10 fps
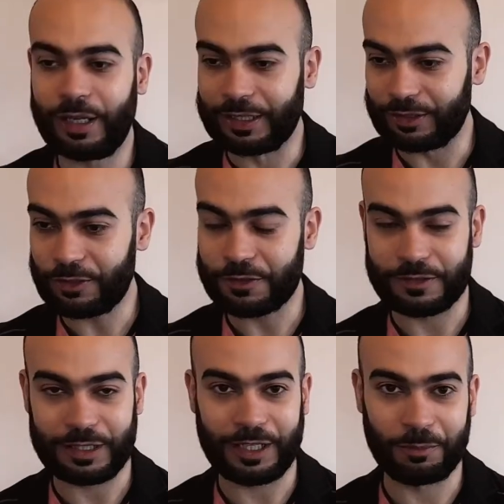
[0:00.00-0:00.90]
And also,
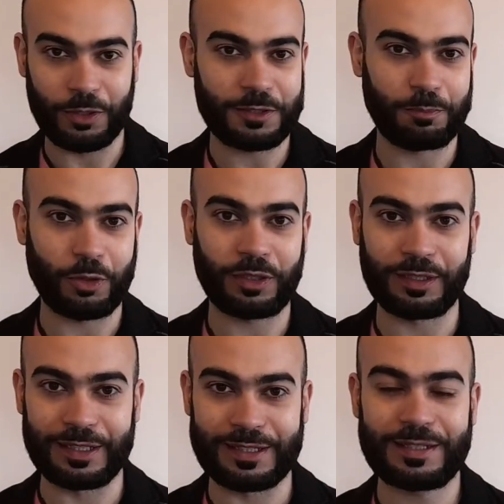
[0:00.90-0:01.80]
second most important
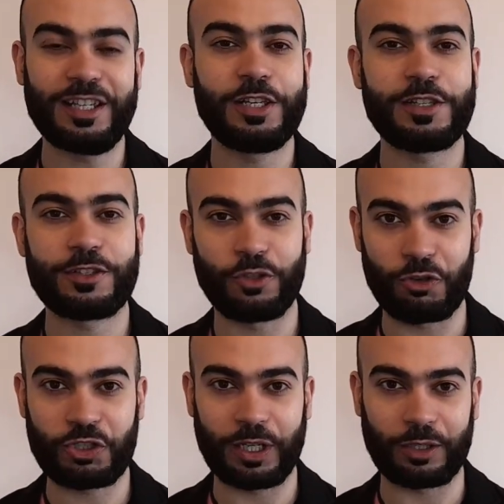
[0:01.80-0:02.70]
is
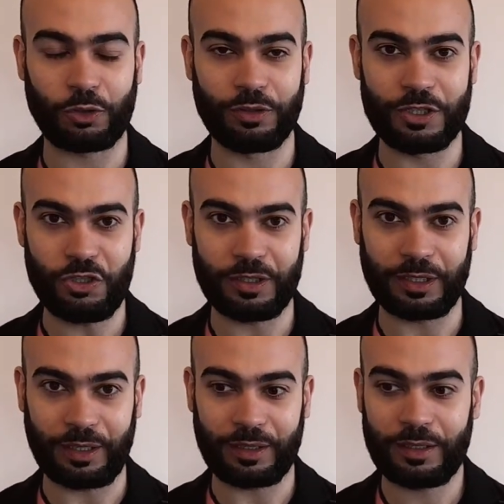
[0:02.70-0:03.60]
social
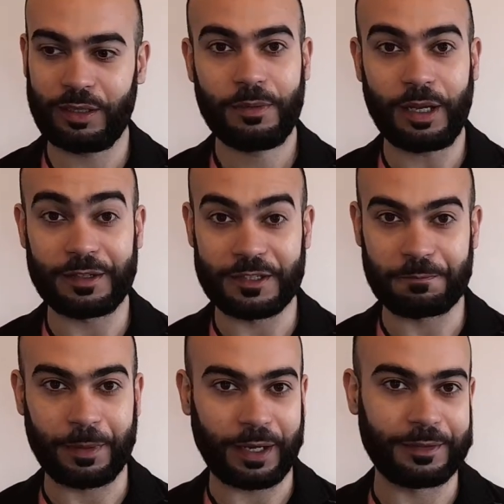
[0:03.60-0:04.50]
conditioning and this
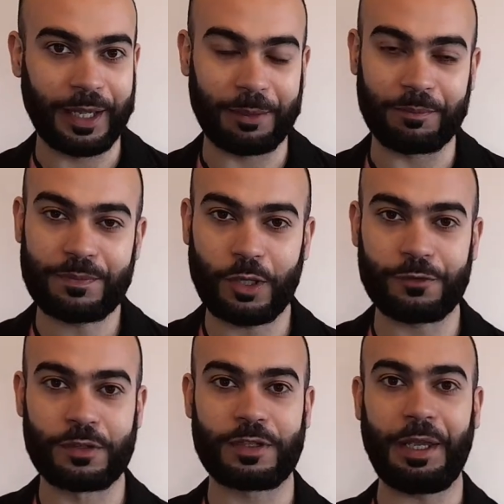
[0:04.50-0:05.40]
paradigm of
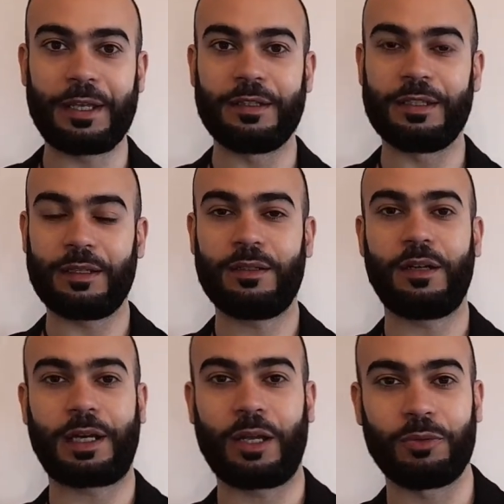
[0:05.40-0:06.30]
society
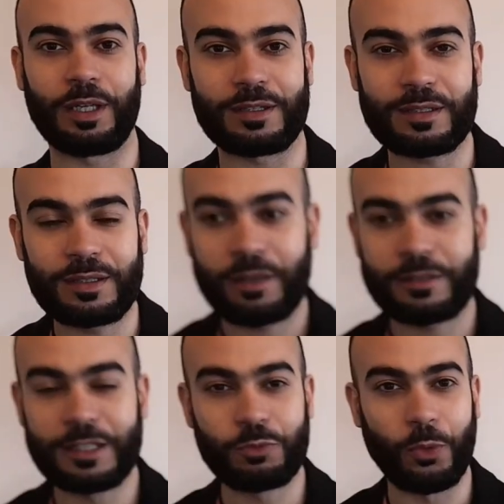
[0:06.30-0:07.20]
around us.
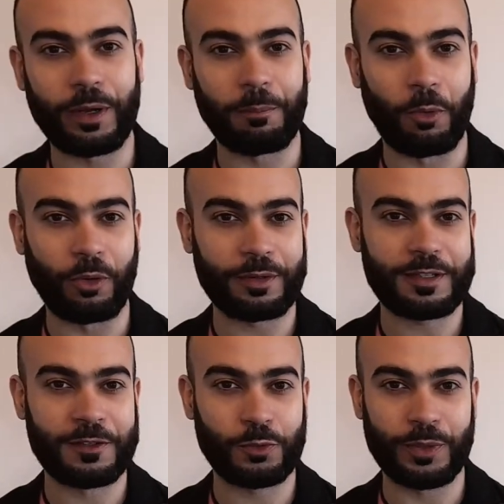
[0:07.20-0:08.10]
Since we were born,
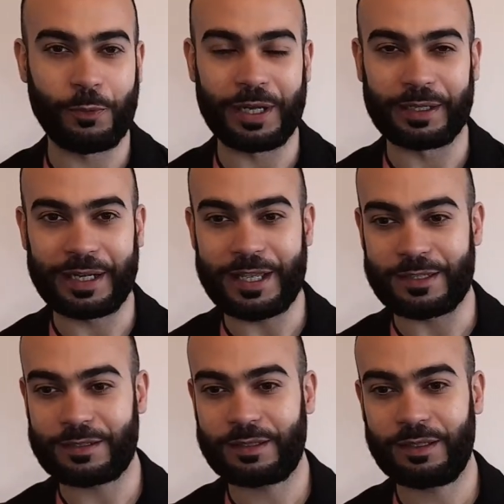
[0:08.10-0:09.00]
since we were
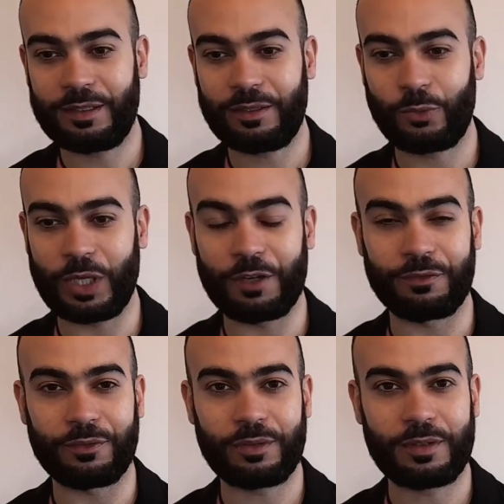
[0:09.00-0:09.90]
raised, we have
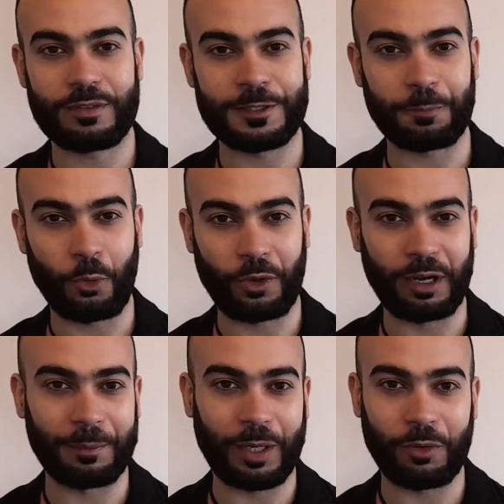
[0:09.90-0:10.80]
this
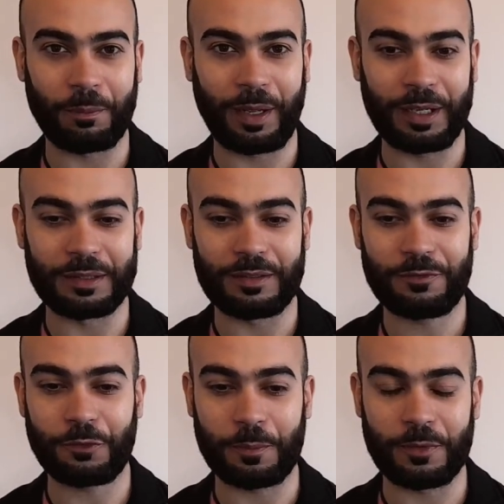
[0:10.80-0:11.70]
program in our mind
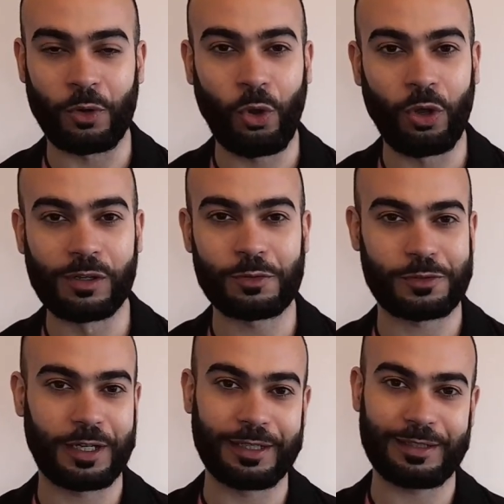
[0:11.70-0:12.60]
from the whole
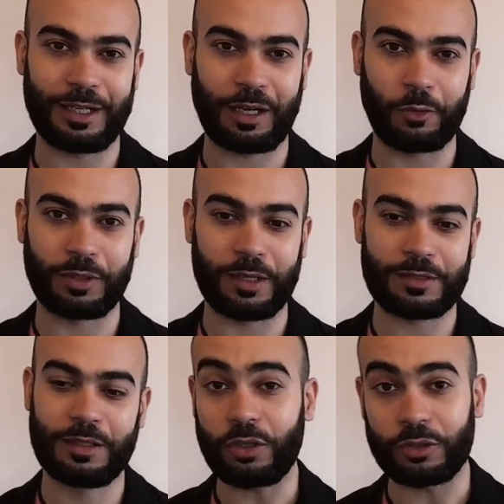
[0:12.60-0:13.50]
society around us.
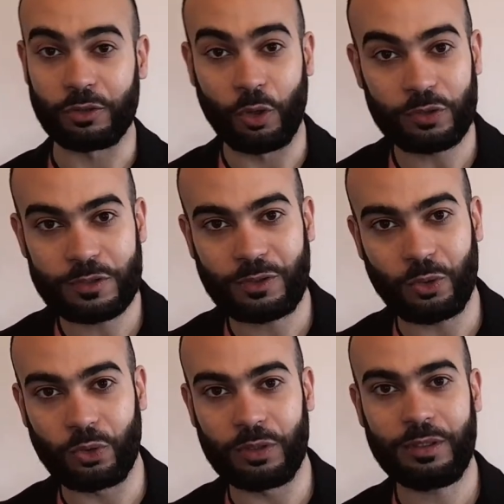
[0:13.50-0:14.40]
Go to
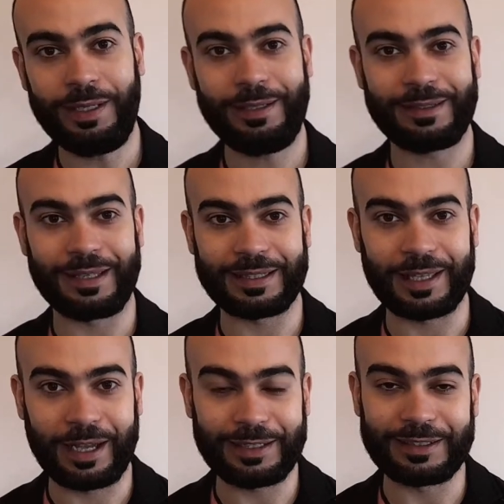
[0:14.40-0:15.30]
school, get
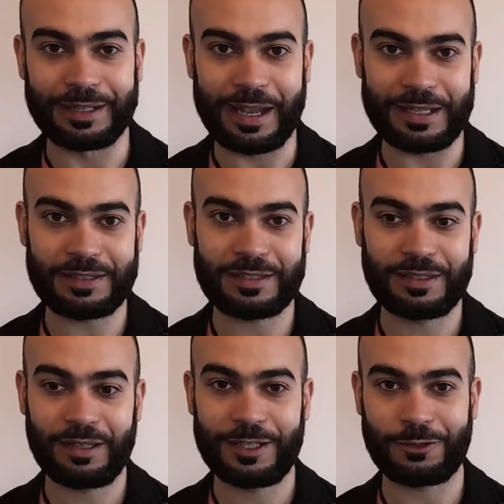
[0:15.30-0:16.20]
high grades,
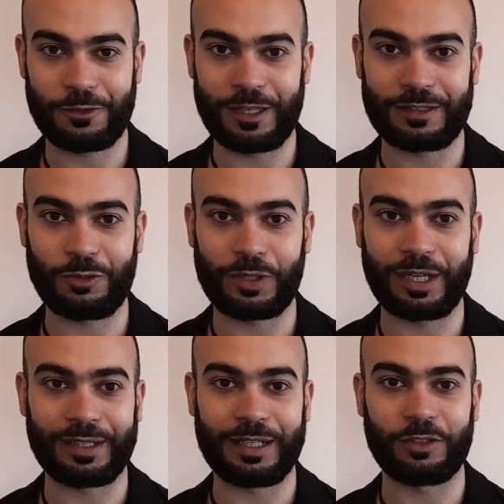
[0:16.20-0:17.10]
so that you
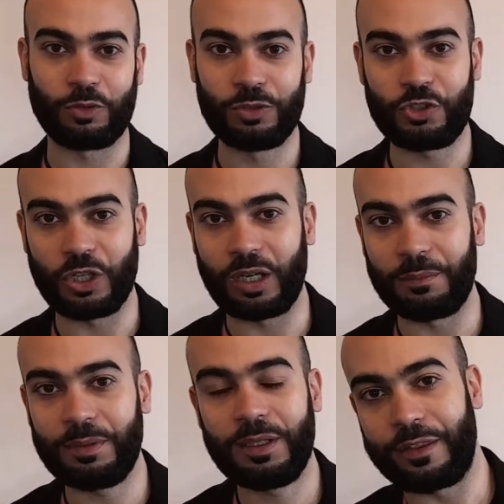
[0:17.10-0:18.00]
can get good
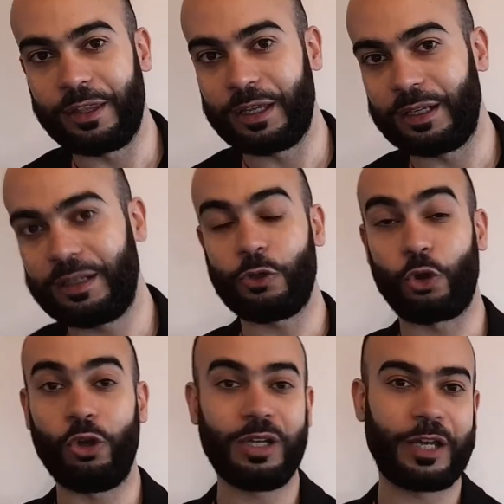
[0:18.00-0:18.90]
job and then your
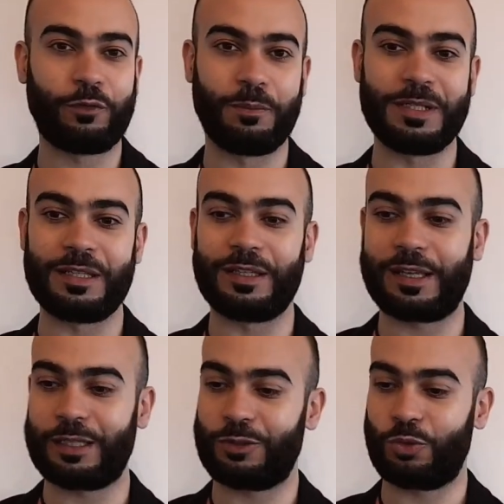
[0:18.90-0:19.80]
whole life will be
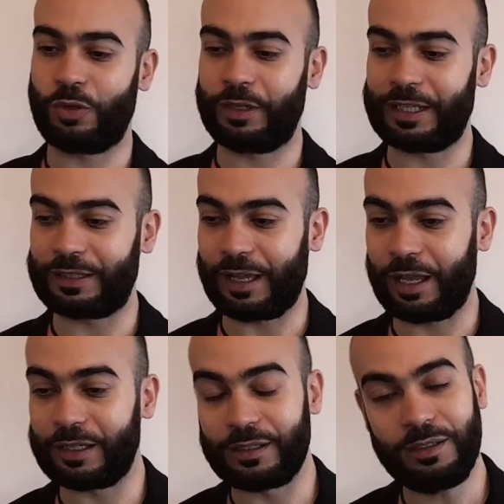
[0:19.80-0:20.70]
dedicated to get
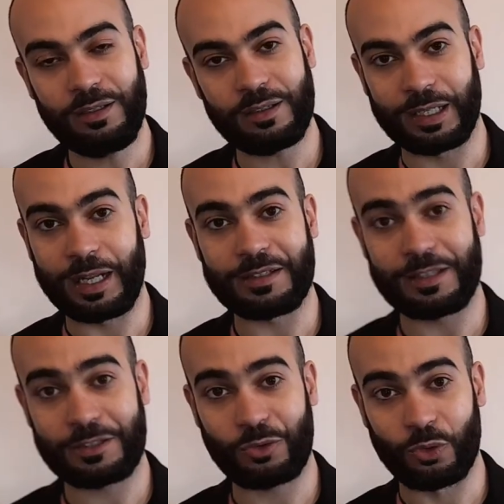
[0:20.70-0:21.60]
high grade
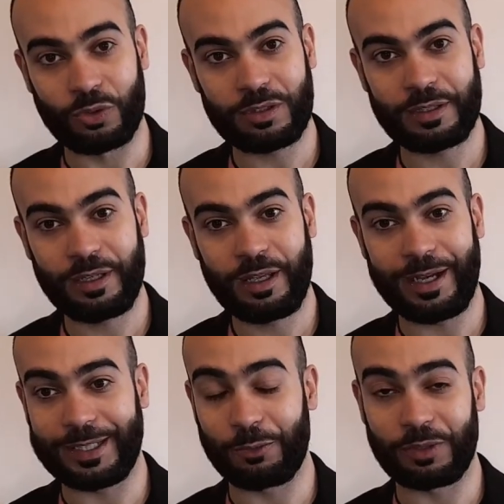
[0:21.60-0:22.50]
at school
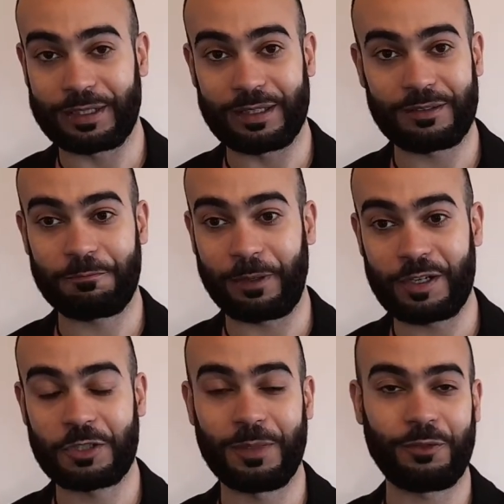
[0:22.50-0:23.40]
and you will get
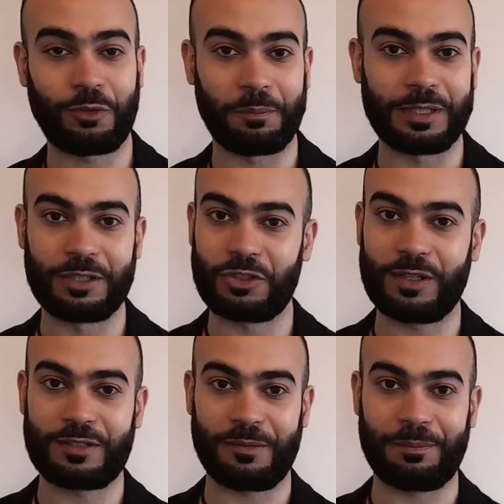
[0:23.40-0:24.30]
punishment from
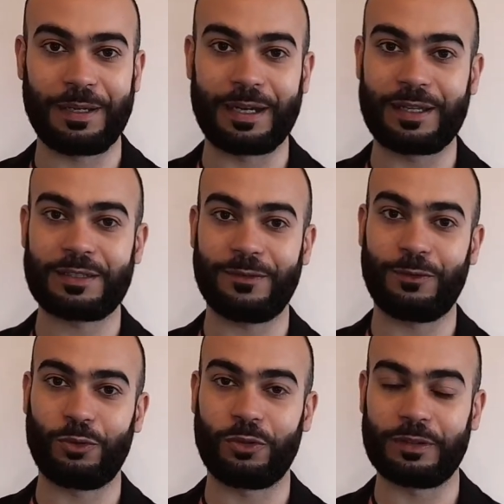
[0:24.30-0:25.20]
teachers and parents if
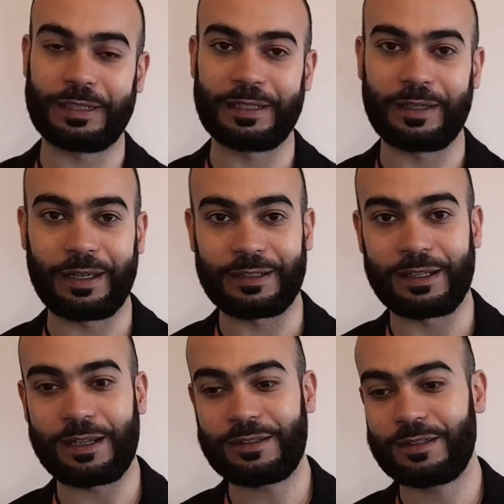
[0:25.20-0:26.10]
you don't get high
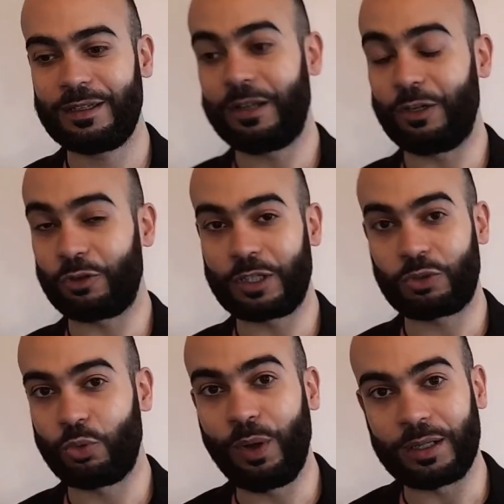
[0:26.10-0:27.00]
grades in order
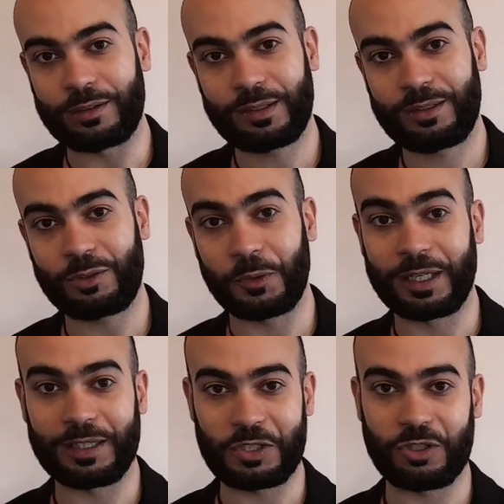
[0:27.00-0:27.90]
to what to
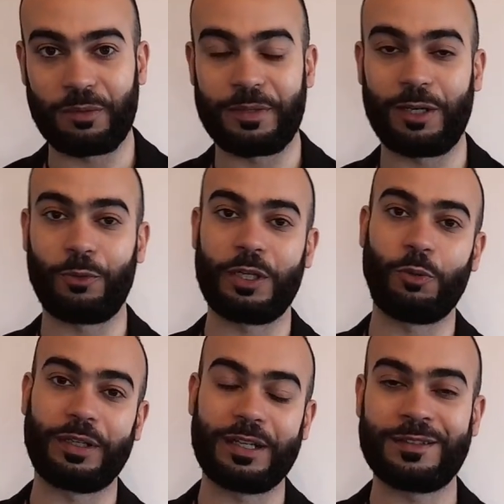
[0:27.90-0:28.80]
get the job then you
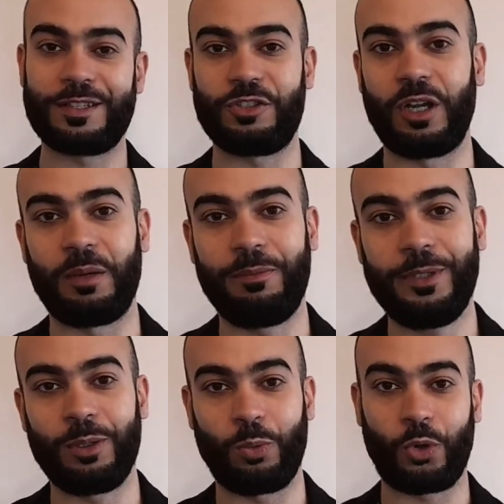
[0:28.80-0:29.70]
will get this job
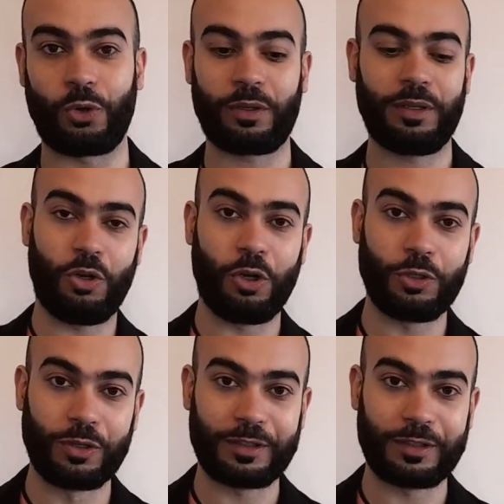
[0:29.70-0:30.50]
you will work all your